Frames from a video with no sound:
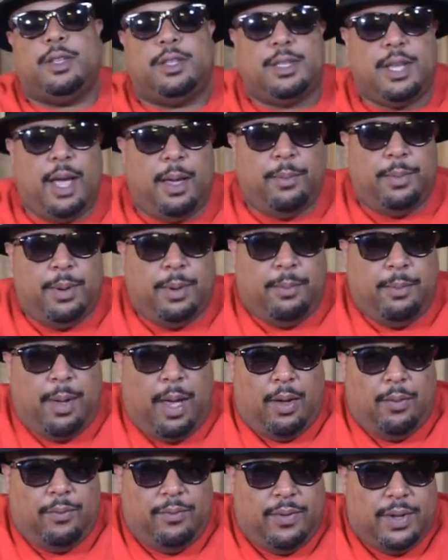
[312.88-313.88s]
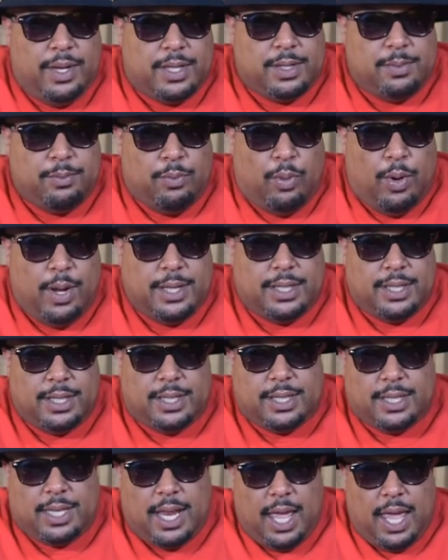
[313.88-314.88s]
Top of the Mountain Division, Boise
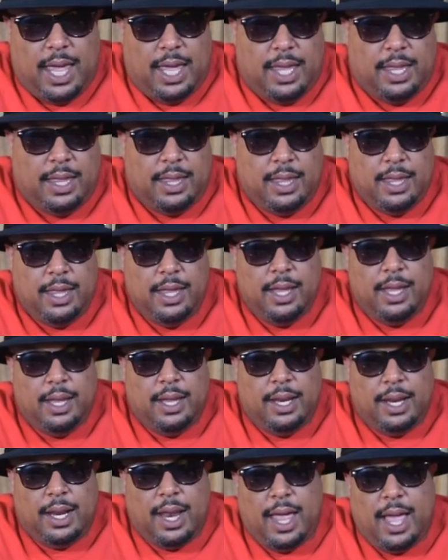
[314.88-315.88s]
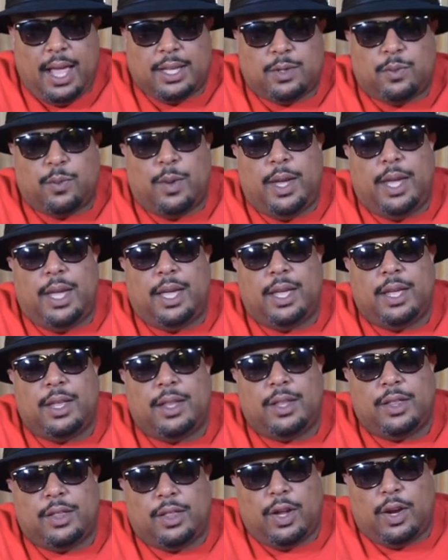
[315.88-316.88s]
State. Last week,
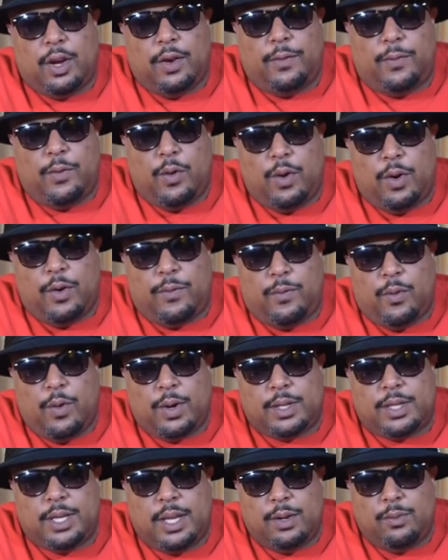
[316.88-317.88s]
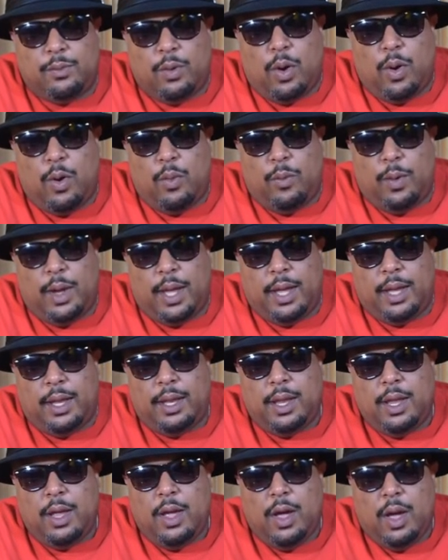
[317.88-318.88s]
34-14 road
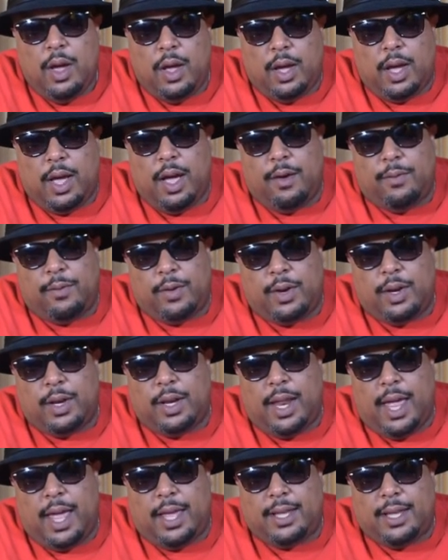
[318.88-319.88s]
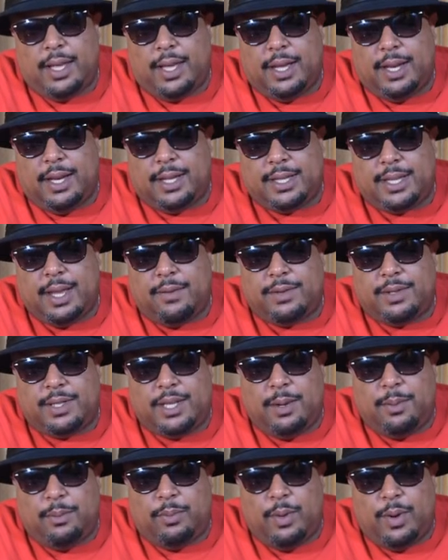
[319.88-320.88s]
win. Covered the
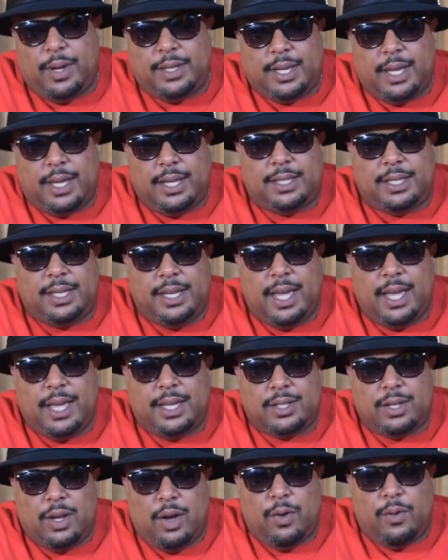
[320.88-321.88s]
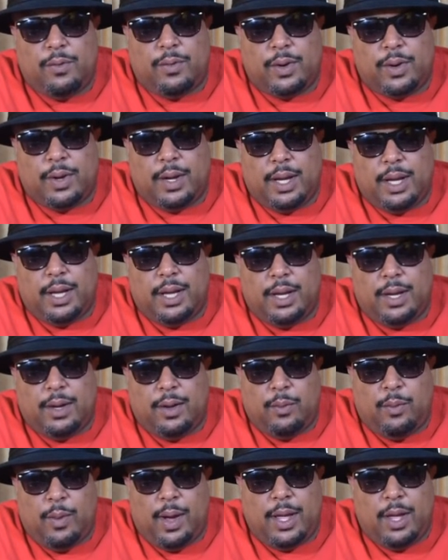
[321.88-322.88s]
17 points ATS over
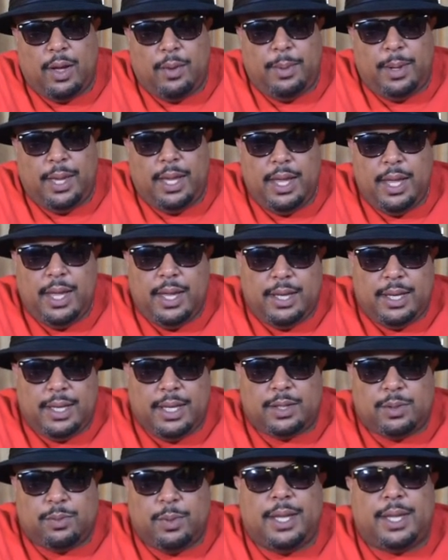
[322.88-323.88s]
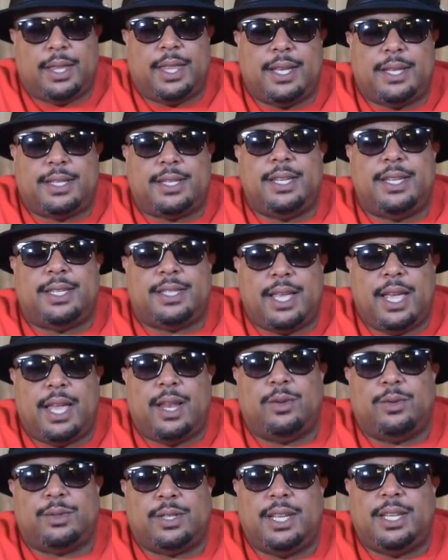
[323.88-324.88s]
Wyoming. This week, they see San
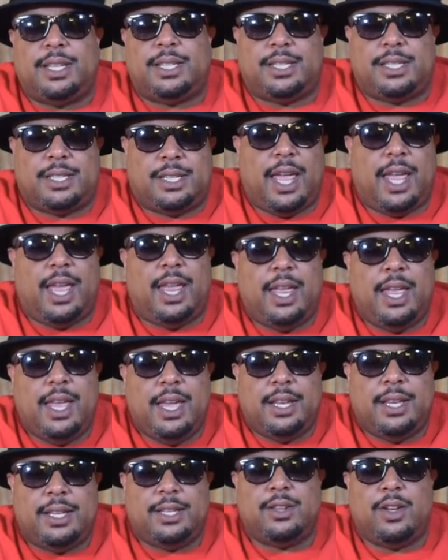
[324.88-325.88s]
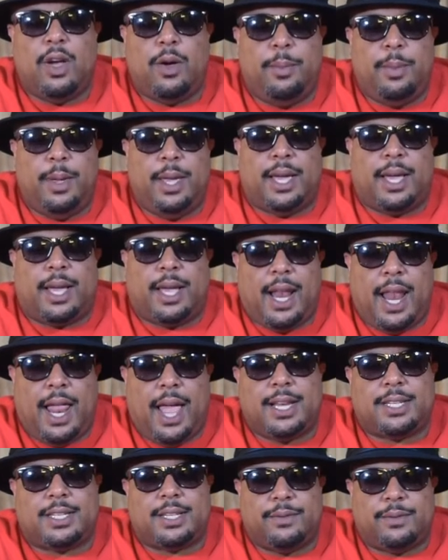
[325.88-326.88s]
Jose State. This is going to be a
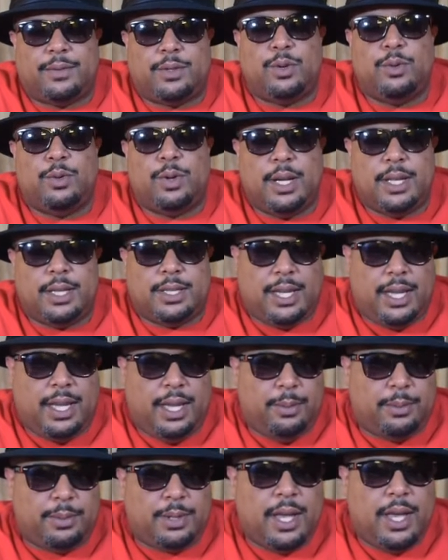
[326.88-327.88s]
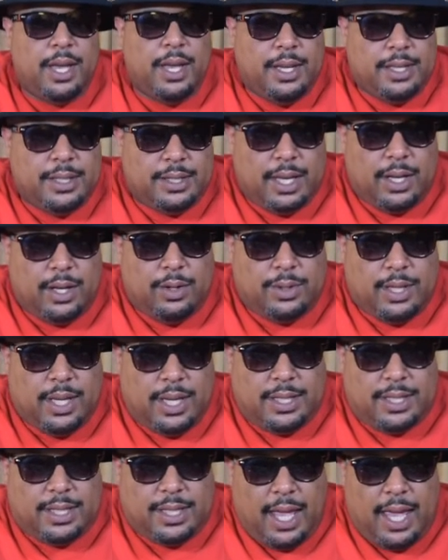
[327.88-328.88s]
clash of two good teams. San
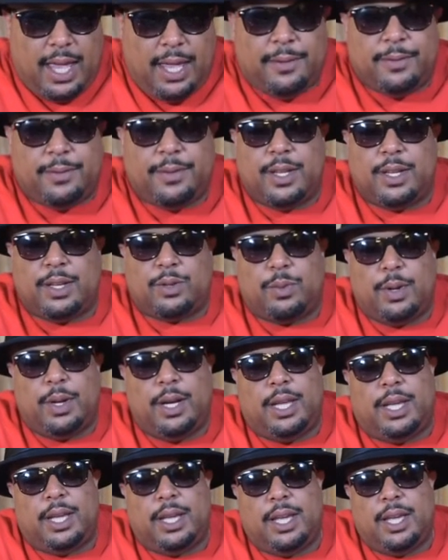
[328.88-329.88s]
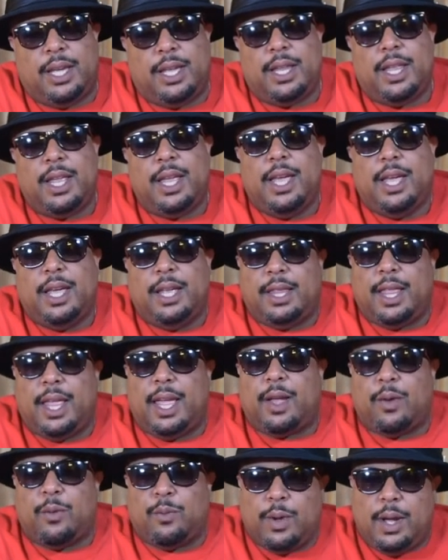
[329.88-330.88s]
Jose State is really good.
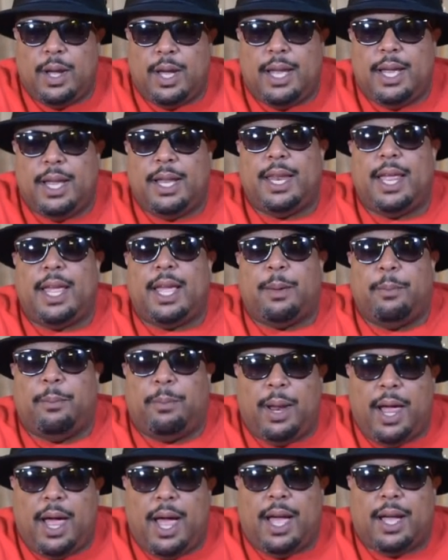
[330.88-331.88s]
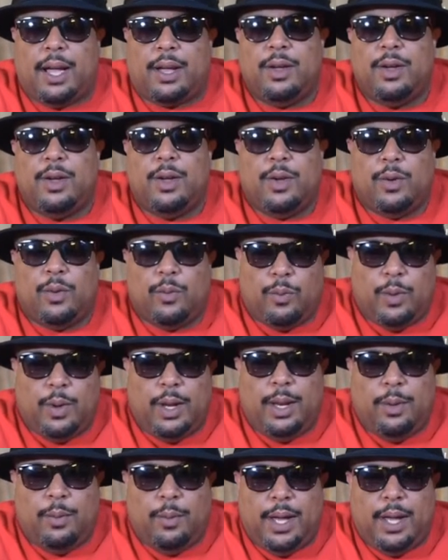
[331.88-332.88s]
They can run. They can block
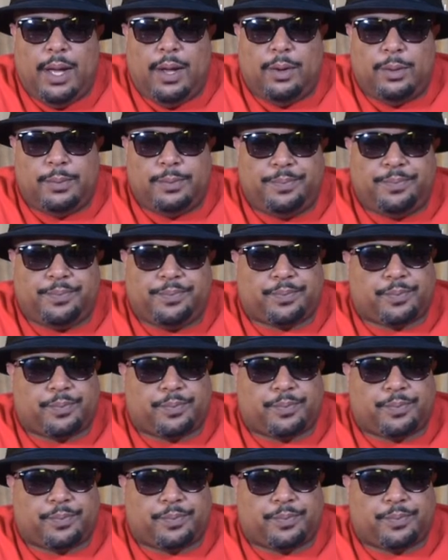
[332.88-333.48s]
really well.